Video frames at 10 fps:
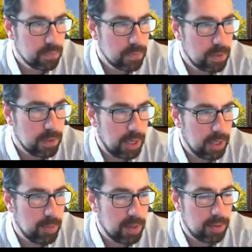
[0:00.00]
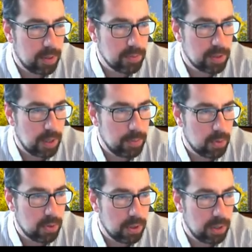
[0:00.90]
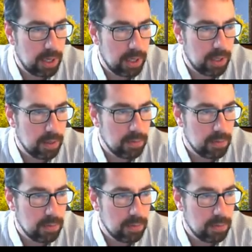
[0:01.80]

Okay, give me a thumbs up or a